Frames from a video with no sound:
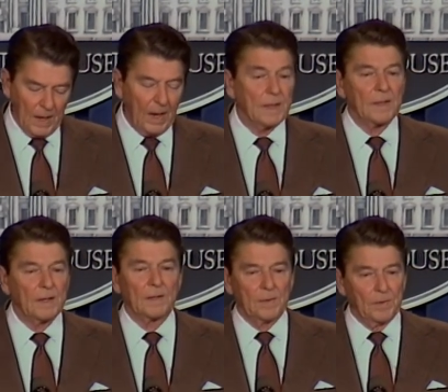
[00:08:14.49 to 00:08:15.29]
I
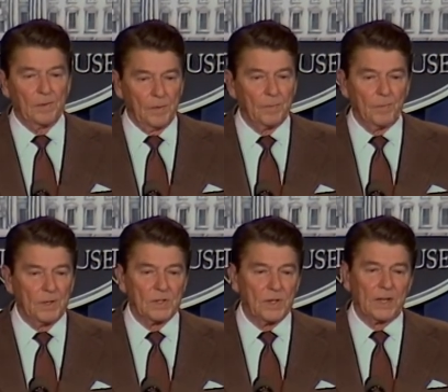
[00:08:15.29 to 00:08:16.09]
think
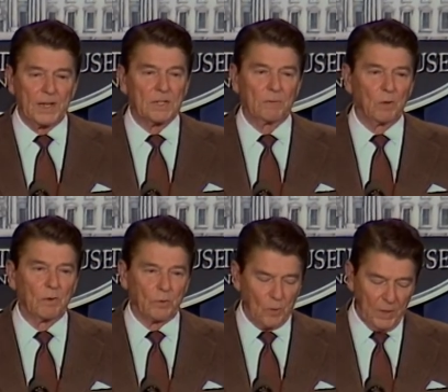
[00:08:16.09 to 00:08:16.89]
it isn't a case of
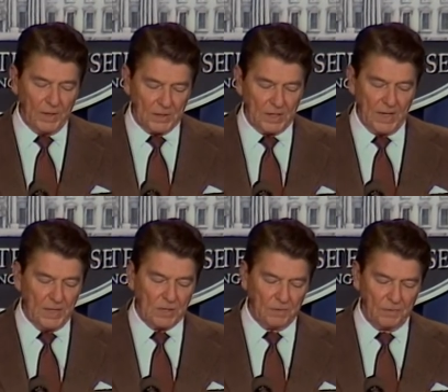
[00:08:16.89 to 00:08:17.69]
overthrowing, it is a
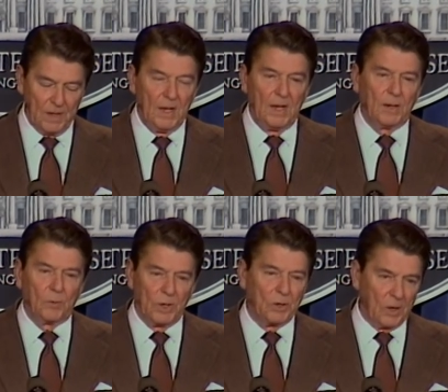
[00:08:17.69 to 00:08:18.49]
case of
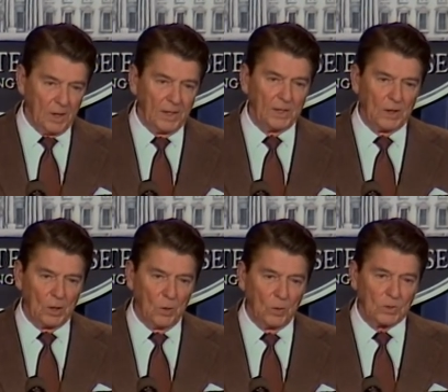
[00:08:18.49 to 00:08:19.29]
returning to the
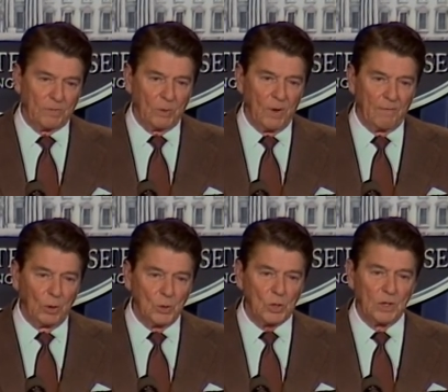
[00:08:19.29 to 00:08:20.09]
goals of the
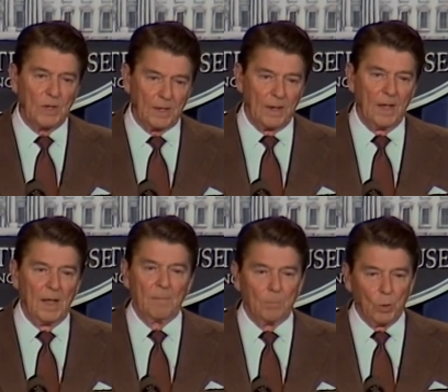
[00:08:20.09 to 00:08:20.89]
revolution that
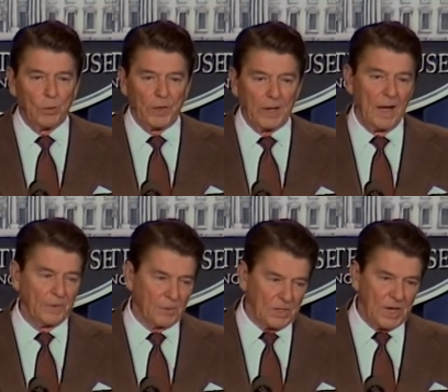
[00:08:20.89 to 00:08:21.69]
both the
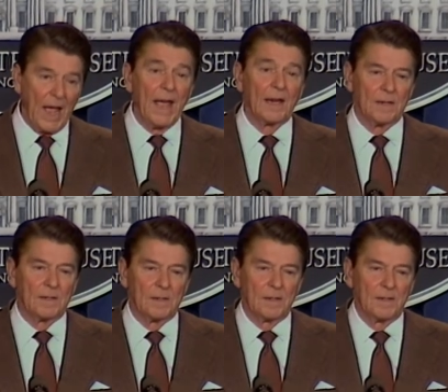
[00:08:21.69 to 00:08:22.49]
Contras
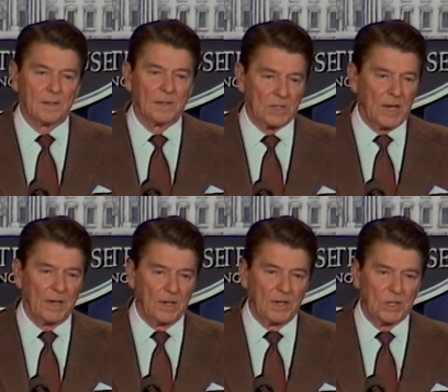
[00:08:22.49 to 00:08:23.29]
and the
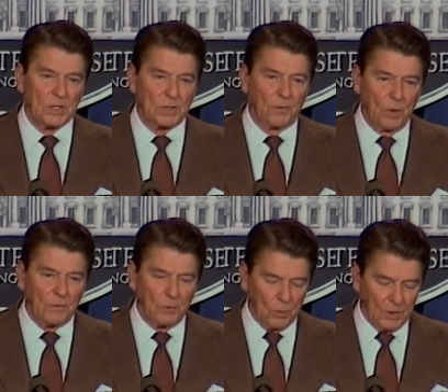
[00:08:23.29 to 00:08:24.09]
Sandinistas
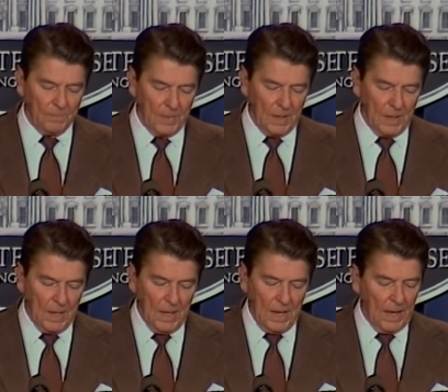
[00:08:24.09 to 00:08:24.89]
fought for.
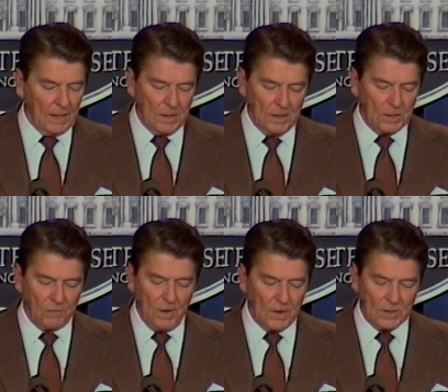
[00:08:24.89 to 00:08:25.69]
And uh, as
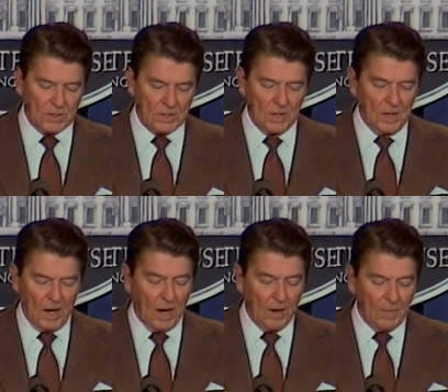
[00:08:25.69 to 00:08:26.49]
far as
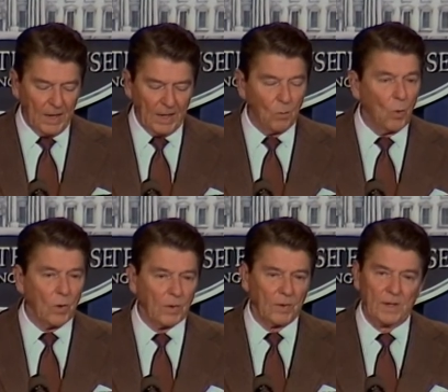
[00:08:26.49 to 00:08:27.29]
our making
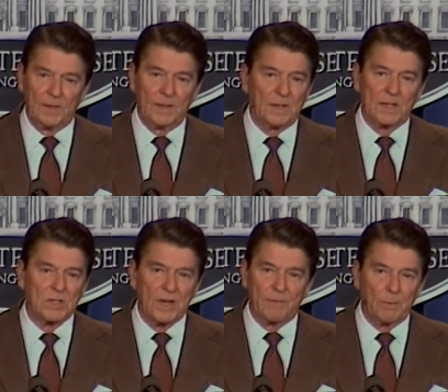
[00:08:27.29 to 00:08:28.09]
war or anything, that
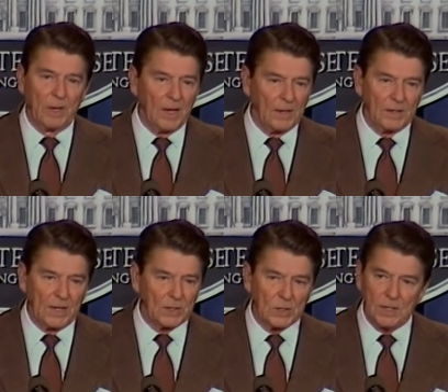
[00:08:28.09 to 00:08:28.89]
has never been our
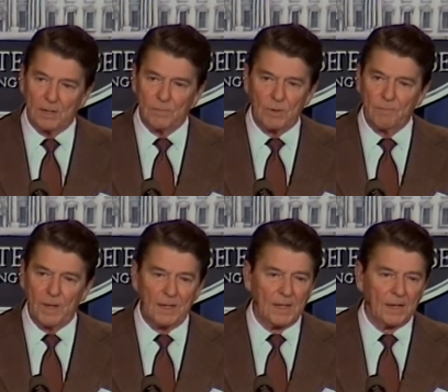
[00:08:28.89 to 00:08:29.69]
intention, and we've
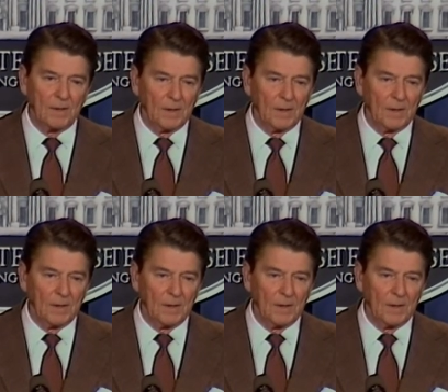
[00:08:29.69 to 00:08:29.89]
made that